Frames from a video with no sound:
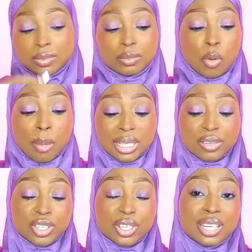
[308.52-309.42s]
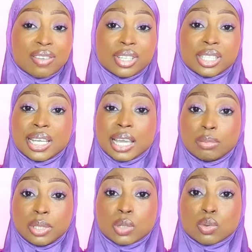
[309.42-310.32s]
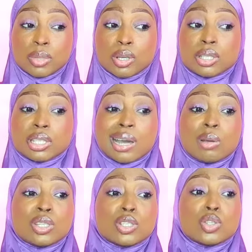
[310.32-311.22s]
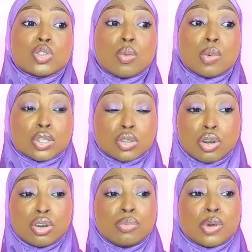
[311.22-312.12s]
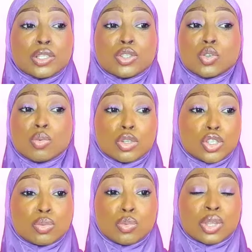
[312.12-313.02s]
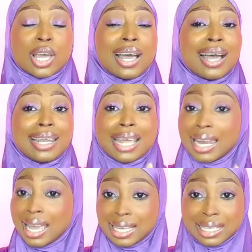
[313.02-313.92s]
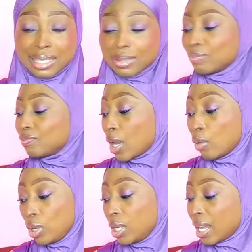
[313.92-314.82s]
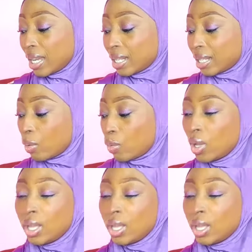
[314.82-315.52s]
But maceration definitely helped this one because now it is so much tolerable and so much smoother, and I like it. I really like it now.